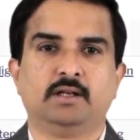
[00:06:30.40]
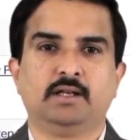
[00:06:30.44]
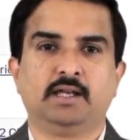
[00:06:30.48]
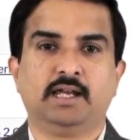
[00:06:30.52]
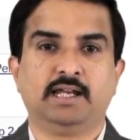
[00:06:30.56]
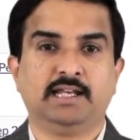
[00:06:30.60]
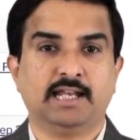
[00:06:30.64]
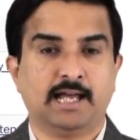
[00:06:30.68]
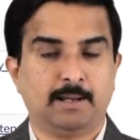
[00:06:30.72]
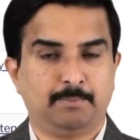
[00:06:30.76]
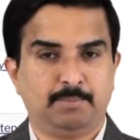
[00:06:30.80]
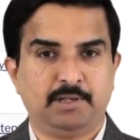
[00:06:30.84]

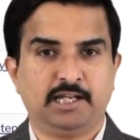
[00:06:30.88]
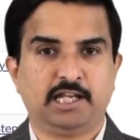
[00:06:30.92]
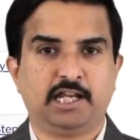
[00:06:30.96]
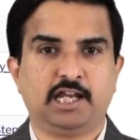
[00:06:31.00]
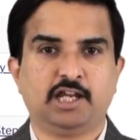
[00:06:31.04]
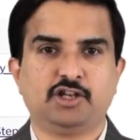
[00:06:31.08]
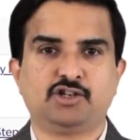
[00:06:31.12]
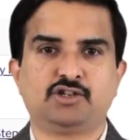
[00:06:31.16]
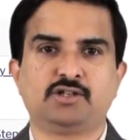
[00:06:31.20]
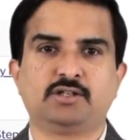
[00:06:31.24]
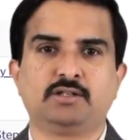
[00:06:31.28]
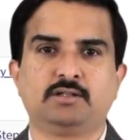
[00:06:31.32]
In
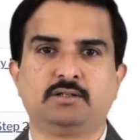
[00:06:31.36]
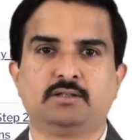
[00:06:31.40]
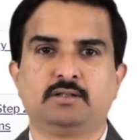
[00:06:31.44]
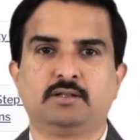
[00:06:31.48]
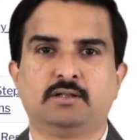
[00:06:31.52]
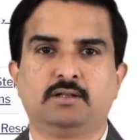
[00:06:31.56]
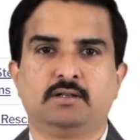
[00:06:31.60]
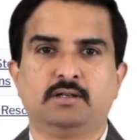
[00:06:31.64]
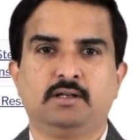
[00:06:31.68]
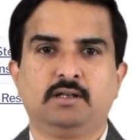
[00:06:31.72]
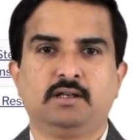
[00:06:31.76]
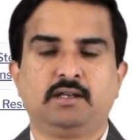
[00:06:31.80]
application,
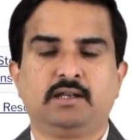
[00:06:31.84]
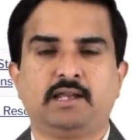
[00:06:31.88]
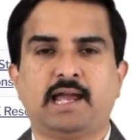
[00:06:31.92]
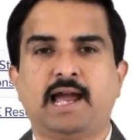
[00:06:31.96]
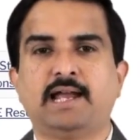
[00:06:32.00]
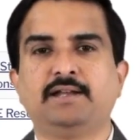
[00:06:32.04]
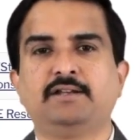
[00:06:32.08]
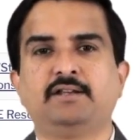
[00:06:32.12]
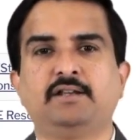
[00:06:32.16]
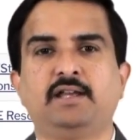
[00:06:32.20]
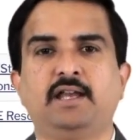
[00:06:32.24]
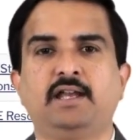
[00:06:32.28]

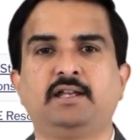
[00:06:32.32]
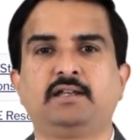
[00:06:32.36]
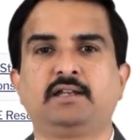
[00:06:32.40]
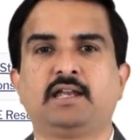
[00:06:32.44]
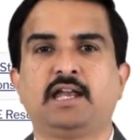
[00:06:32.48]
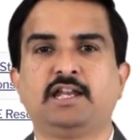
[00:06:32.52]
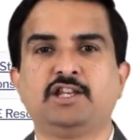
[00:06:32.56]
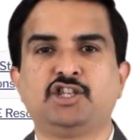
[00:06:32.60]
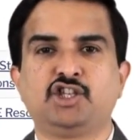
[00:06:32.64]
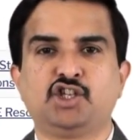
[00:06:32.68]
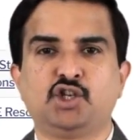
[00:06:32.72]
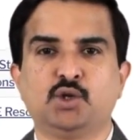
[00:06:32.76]

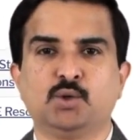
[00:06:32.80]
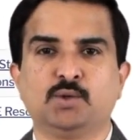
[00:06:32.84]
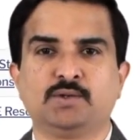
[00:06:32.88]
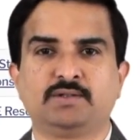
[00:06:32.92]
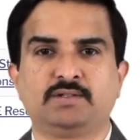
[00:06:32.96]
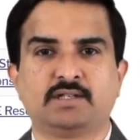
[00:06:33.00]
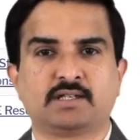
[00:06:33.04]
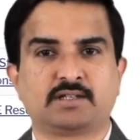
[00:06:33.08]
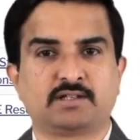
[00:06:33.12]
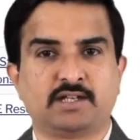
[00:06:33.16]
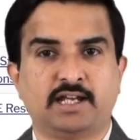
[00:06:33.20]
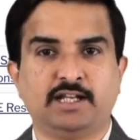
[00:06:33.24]
candidate can
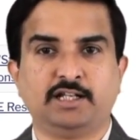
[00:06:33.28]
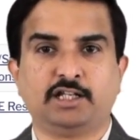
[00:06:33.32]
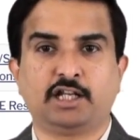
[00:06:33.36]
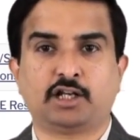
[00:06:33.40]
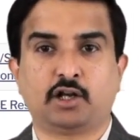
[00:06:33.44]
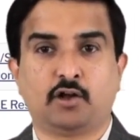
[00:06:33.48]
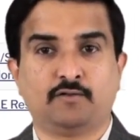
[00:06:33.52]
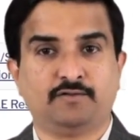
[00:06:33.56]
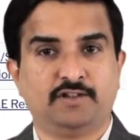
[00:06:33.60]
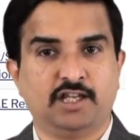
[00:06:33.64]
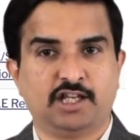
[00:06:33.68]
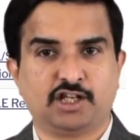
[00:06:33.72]
choose the
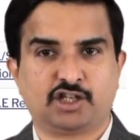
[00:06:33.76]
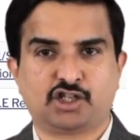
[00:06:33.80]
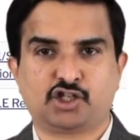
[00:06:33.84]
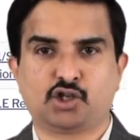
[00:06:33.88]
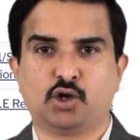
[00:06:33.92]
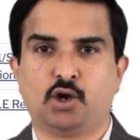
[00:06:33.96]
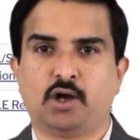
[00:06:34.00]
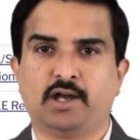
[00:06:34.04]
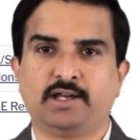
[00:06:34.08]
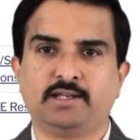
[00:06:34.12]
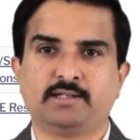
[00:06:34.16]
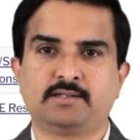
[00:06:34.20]
center of their
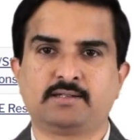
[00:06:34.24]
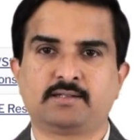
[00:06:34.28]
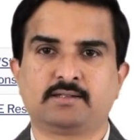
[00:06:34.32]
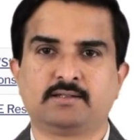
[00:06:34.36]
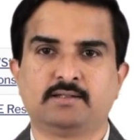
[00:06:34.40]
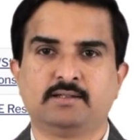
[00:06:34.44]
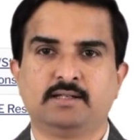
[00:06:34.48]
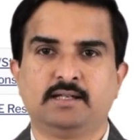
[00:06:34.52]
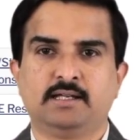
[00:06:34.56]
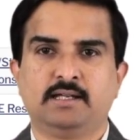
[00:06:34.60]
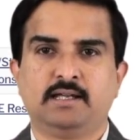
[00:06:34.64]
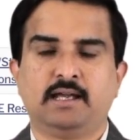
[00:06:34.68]

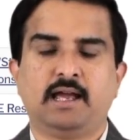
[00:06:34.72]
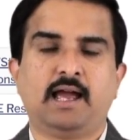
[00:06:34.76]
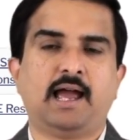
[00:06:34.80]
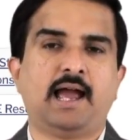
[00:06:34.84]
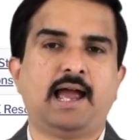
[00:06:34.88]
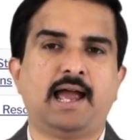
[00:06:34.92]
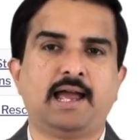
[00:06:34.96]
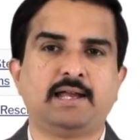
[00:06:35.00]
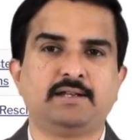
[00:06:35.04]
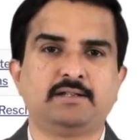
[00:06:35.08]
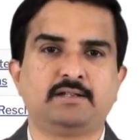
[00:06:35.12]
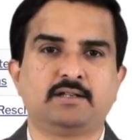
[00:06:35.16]
choice
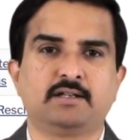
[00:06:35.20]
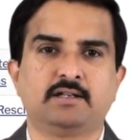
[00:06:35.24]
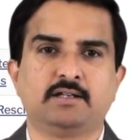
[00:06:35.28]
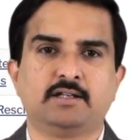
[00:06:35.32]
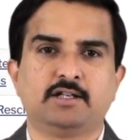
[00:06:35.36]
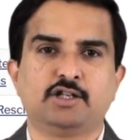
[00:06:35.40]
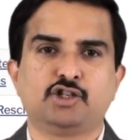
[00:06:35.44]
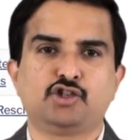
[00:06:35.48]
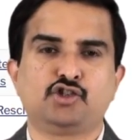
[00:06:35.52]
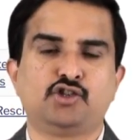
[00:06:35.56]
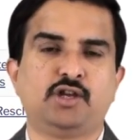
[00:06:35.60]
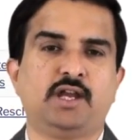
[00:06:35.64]
and
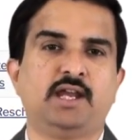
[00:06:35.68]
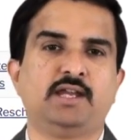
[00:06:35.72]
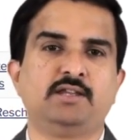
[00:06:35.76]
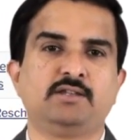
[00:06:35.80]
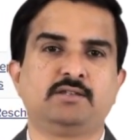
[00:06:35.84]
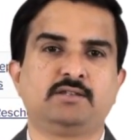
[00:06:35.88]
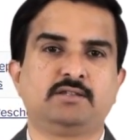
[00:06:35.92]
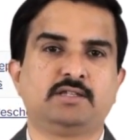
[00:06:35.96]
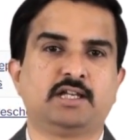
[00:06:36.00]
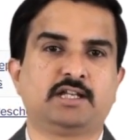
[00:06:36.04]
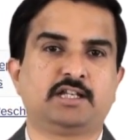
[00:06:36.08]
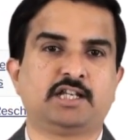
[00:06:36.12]

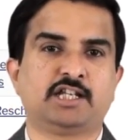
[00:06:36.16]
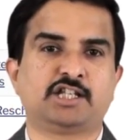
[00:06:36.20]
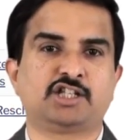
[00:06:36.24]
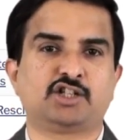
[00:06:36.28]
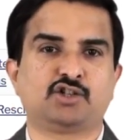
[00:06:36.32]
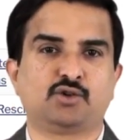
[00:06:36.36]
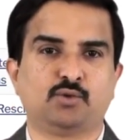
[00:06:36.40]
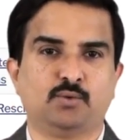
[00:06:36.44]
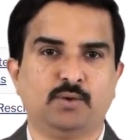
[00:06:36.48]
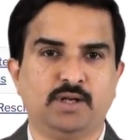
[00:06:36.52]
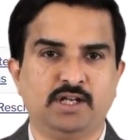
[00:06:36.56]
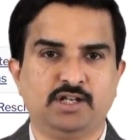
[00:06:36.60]
change the
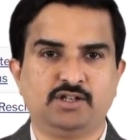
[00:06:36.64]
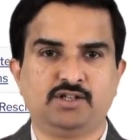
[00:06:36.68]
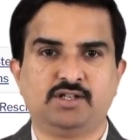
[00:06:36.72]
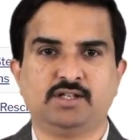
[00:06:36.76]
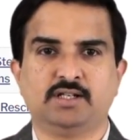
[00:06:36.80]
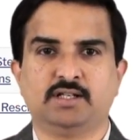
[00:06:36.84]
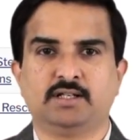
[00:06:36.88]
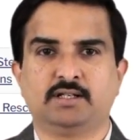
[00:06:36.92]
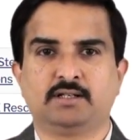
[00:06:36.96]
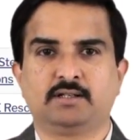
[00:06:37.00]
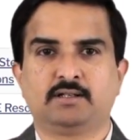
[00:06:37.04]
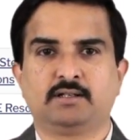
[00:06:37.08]
test
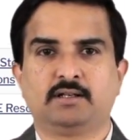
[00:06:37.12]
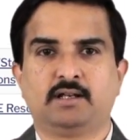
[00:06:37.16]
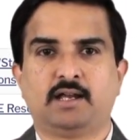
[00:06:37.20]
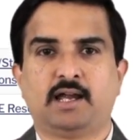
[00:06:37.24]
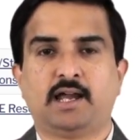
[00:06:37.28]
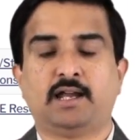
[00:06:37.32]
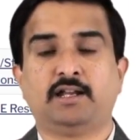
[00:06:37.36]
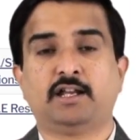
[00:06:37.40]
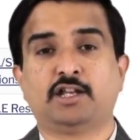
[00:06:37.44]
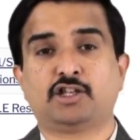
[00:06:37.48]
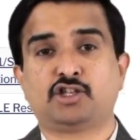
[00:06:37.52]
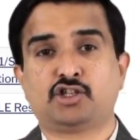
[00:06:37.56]
region,
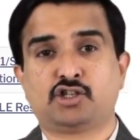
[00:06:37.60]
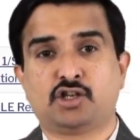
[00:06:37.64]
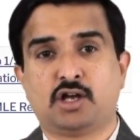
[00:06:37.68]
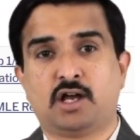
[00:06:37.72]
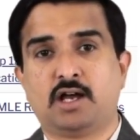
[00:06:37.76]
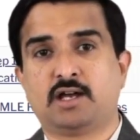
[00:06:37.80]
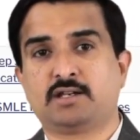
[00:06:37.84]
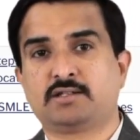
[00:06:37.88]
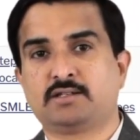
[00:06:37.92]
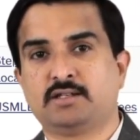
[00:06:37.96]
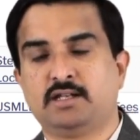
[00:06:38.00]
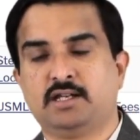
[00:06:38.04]
and the
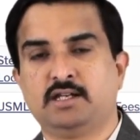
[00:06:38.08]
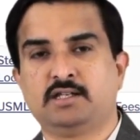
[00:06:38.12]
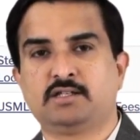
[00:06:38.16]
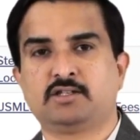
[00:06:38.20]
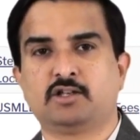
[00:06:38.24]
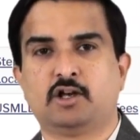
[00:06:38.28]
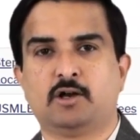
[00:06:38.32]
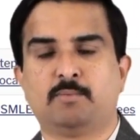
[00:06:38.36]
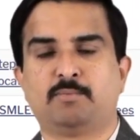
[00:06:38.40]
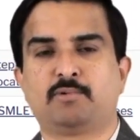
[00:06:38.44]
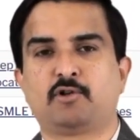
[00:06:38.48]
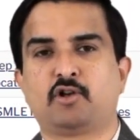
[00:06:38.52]
charge
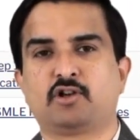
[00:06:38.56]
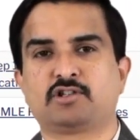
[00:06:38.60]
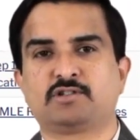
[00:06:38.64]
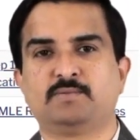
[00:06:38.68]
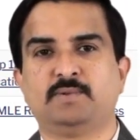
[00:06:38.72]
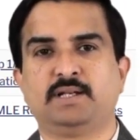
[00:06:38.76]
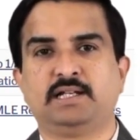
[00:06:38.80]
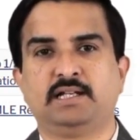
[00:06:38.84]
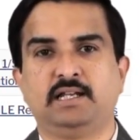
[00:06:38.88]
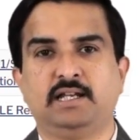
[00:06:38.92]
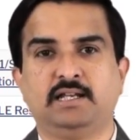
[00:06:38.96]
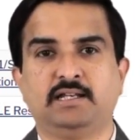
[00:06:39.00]
is
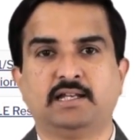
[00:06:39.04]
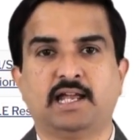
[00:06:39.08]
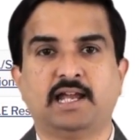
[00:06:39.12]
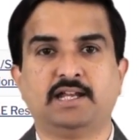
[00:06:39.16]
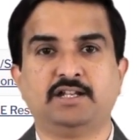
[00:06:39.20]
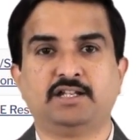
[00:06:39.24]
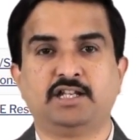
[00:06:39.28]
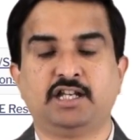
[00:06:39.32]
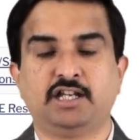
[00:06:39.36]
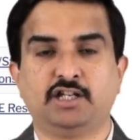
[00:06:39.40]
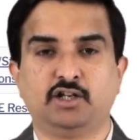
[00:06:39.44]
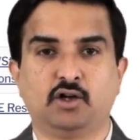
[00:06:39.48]
approximately
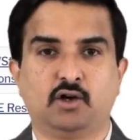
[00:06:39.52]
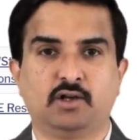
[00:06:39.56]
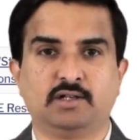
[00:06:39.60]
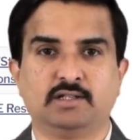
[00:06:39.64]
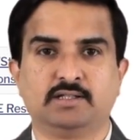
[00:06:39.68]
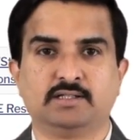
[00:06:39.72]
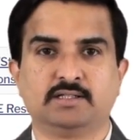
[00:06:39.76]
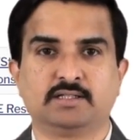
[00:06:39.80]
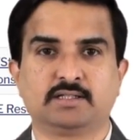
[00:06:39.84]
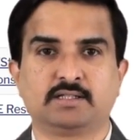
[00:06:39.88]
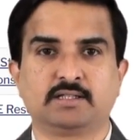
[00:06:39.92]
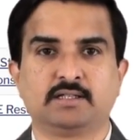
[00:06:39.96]

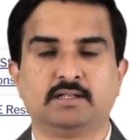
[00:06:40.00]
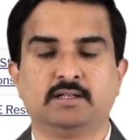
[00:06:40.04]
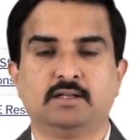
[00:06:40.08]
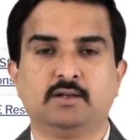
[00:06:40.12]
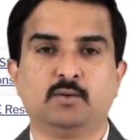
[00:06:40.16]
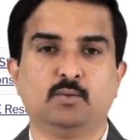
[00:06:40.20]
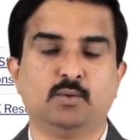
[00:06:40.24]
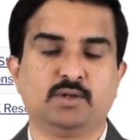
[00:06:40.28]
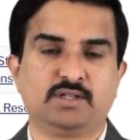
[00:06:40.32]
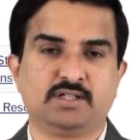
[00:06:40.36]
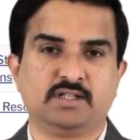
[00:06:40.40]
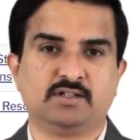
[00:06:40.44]
$90
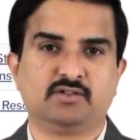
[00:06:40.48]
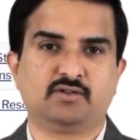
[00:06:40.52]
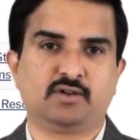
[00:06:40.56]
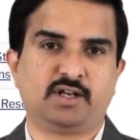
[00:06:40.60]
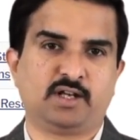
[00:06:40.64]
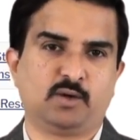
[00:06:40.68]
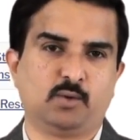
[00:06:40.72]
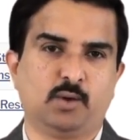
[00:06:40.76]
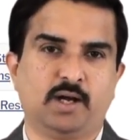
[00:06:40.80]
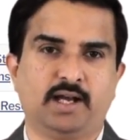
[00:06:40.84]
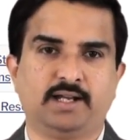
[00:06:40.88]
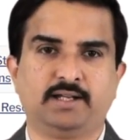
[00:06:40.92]
which is
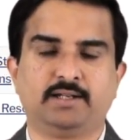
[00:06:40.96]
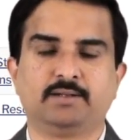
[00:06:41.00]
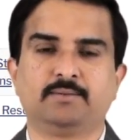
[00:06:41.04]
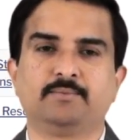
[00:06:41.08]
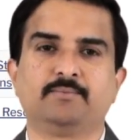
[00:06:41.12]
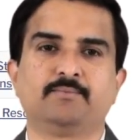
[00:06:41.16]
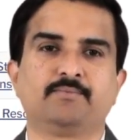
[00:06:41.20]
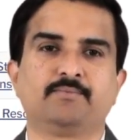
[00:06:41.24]
required.